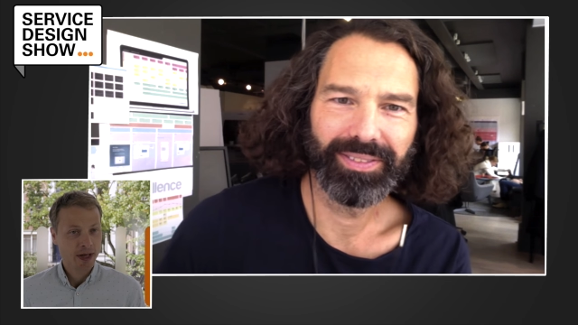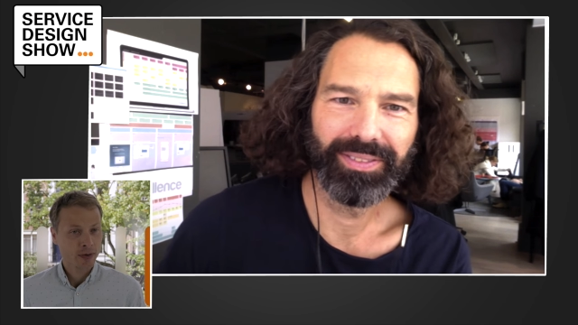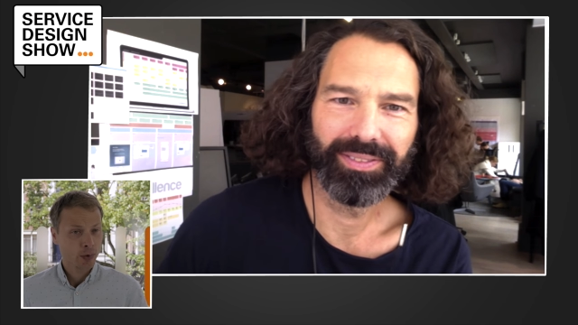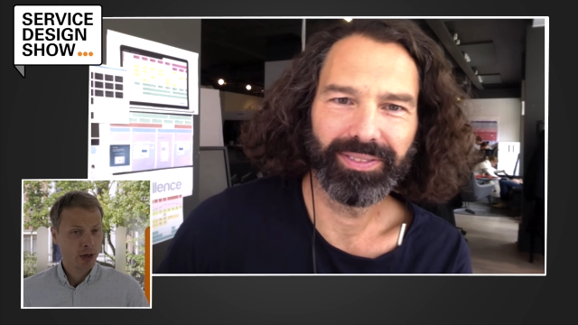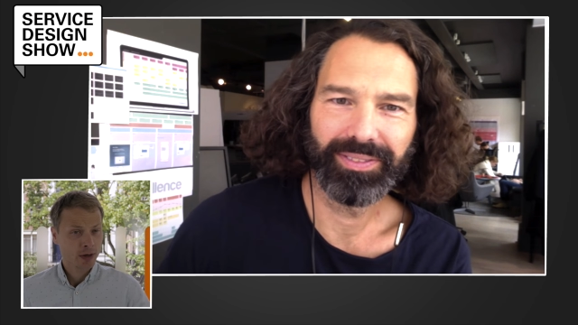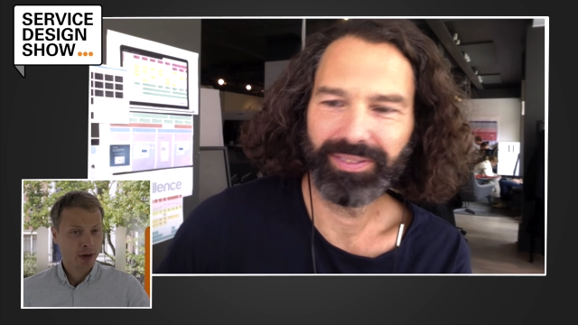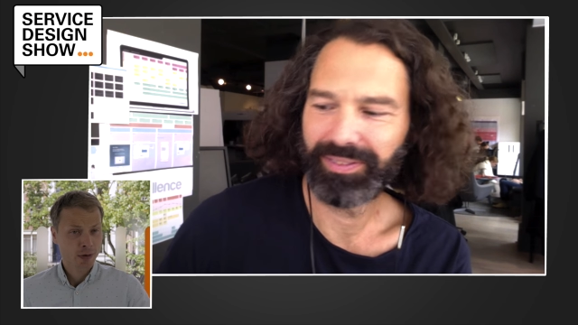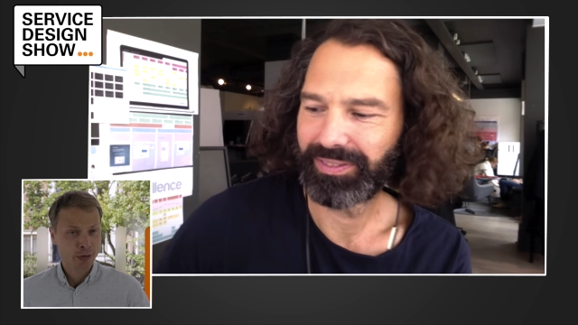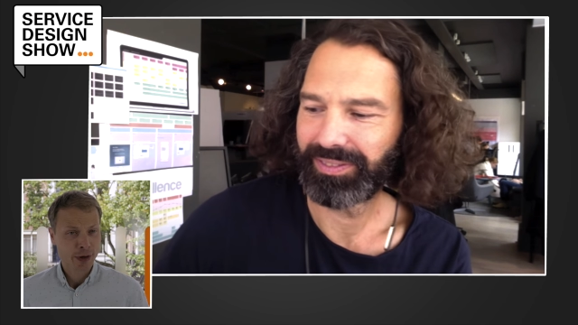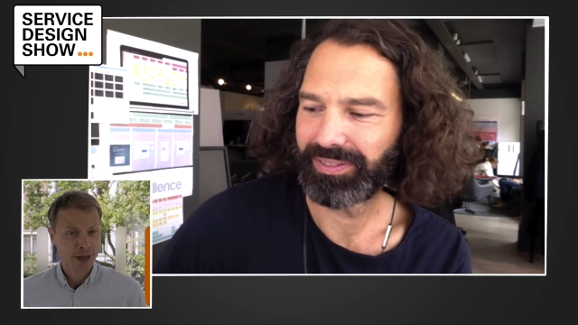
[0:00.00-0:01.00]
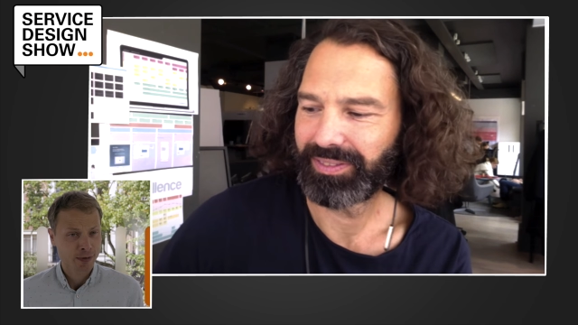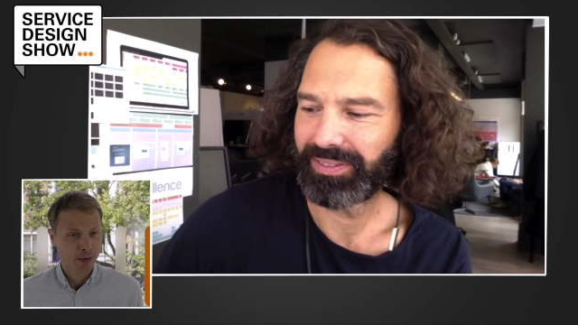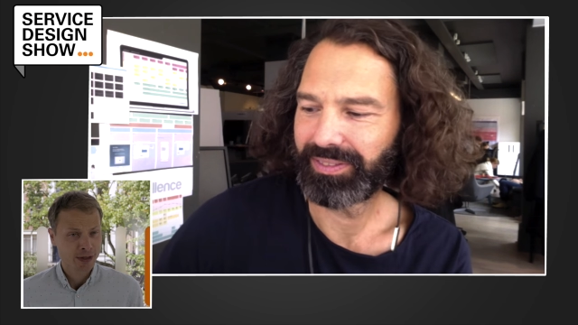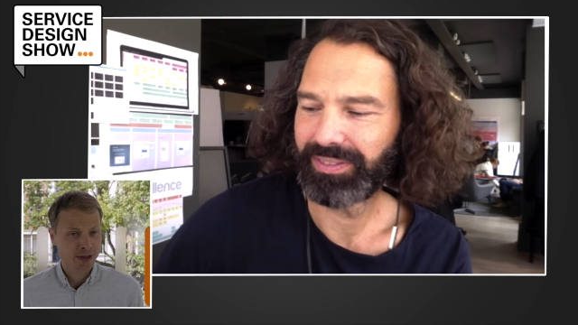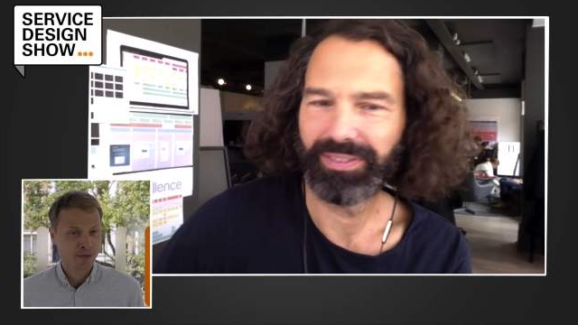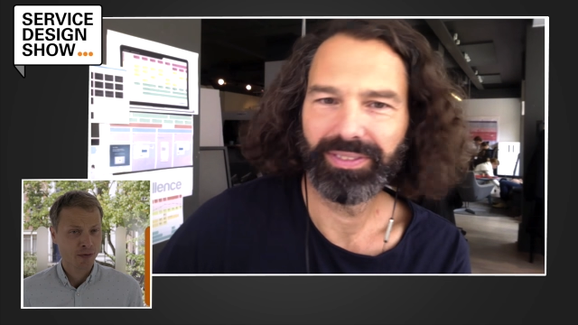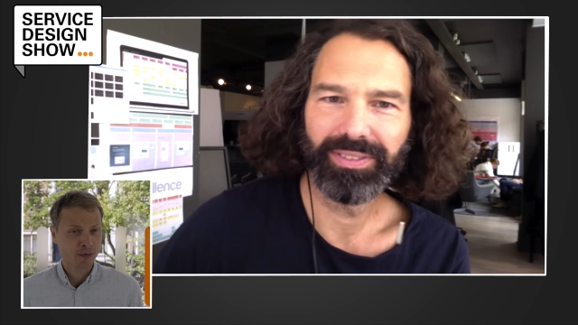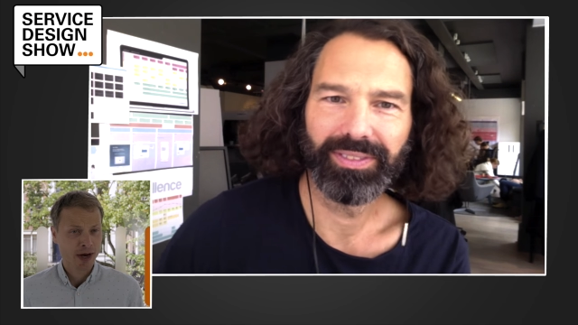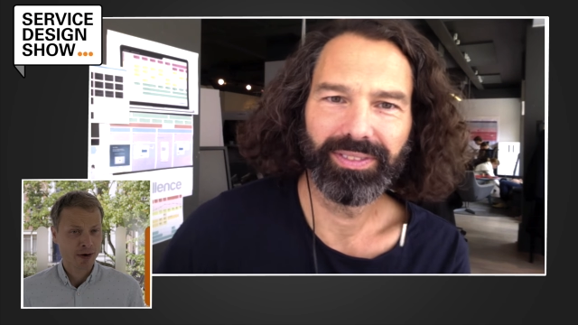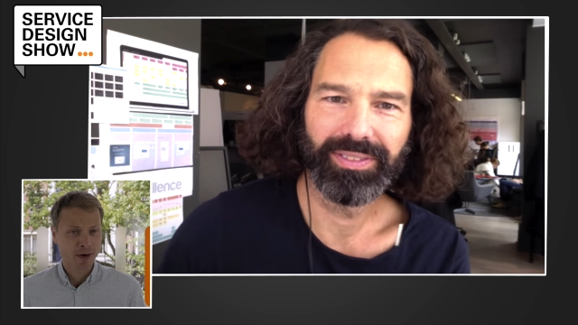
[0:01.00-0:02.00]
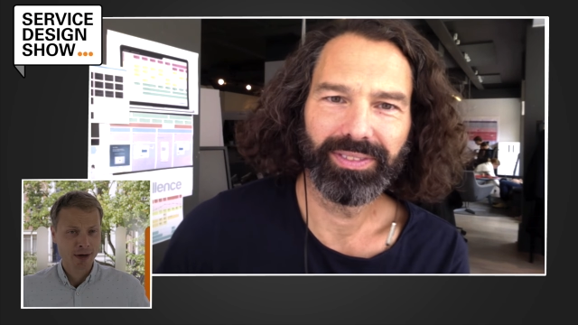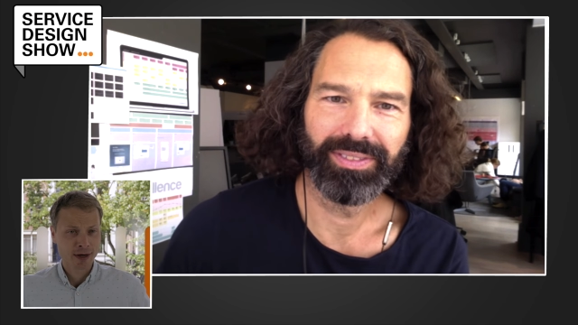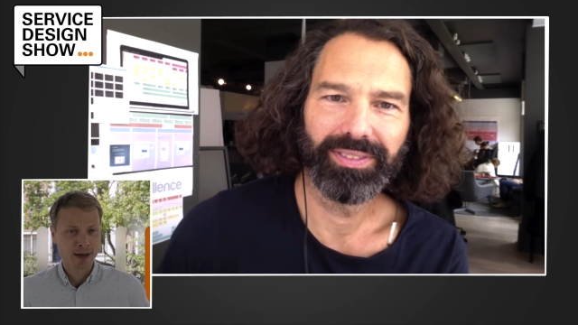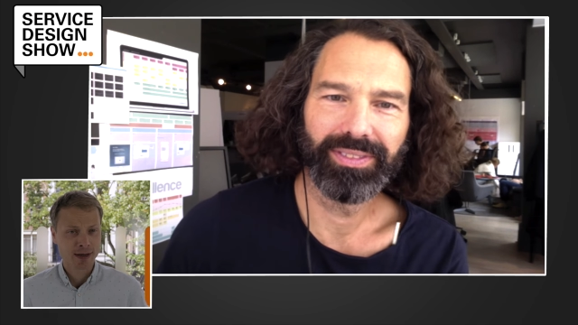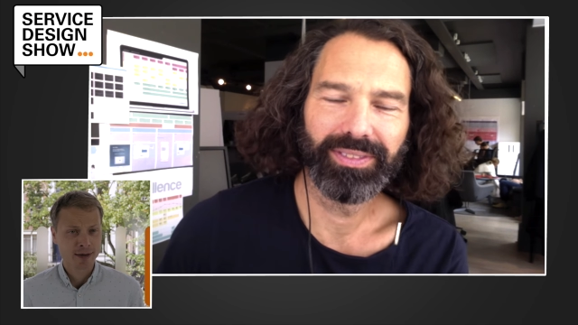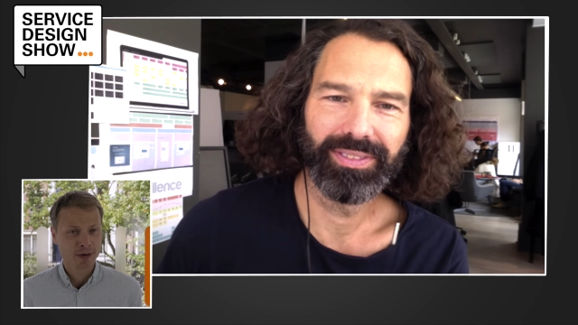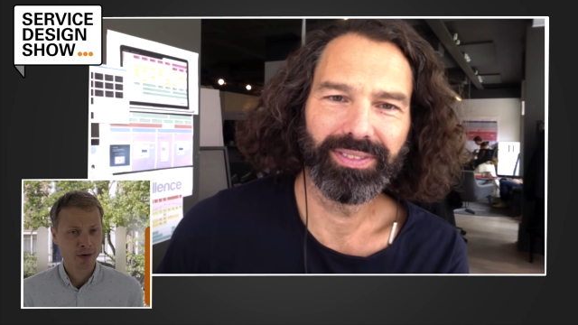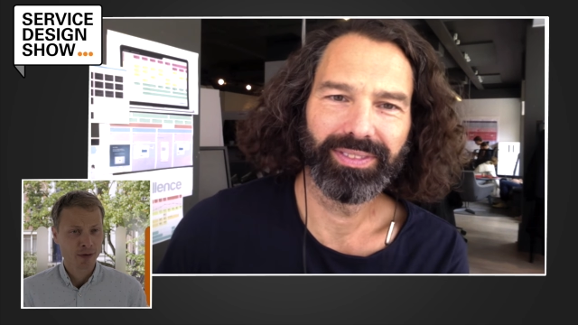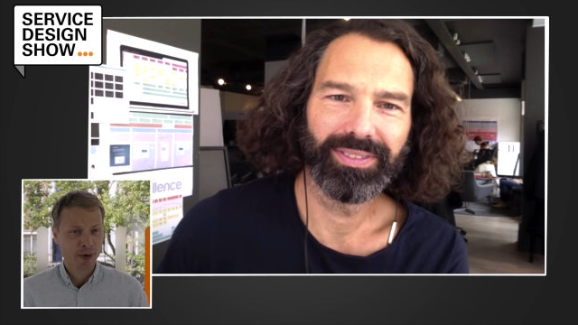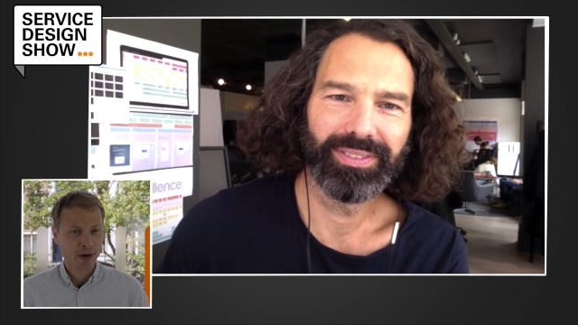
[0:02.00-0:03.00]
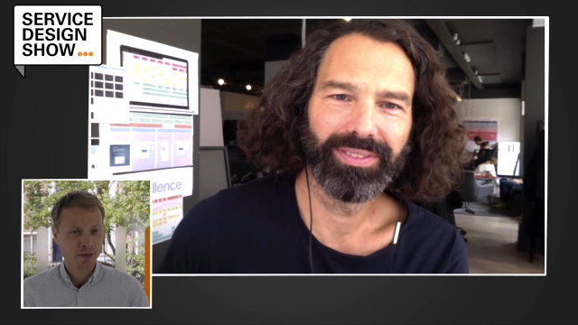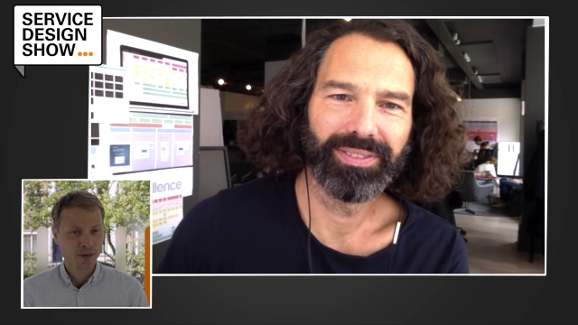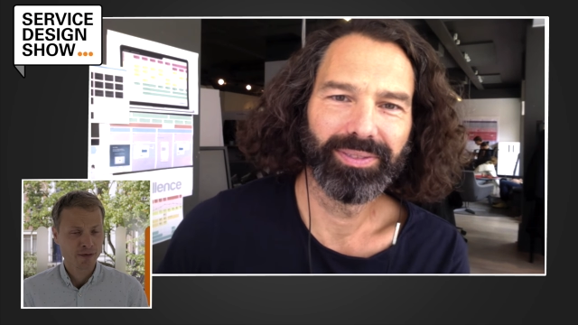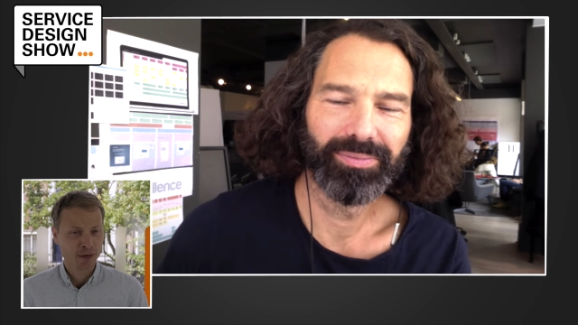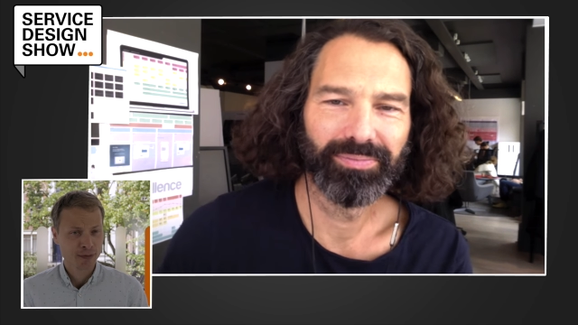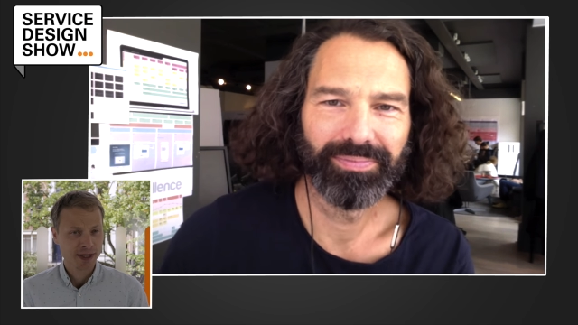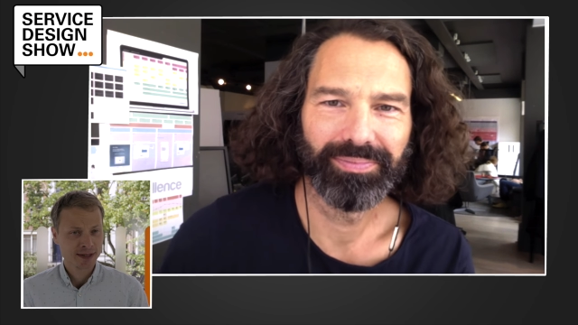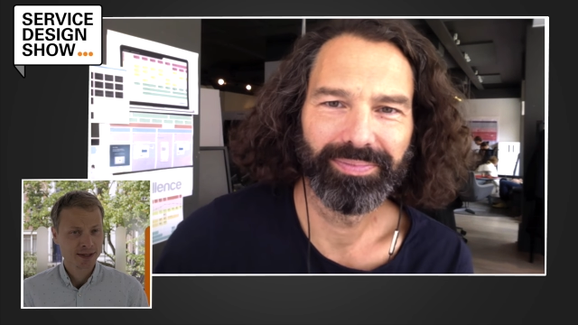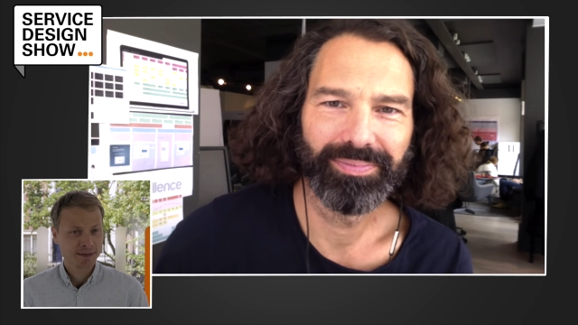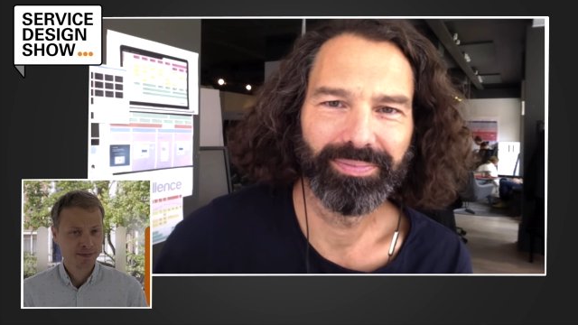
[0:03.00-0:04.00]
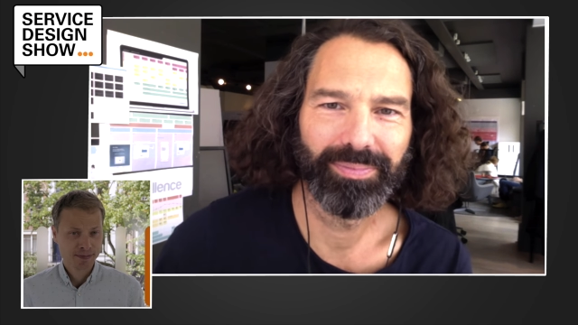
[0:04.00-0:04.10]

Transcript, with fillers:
Speaker 1: and we'll co-create a question from there on and talk about it for a few minutes.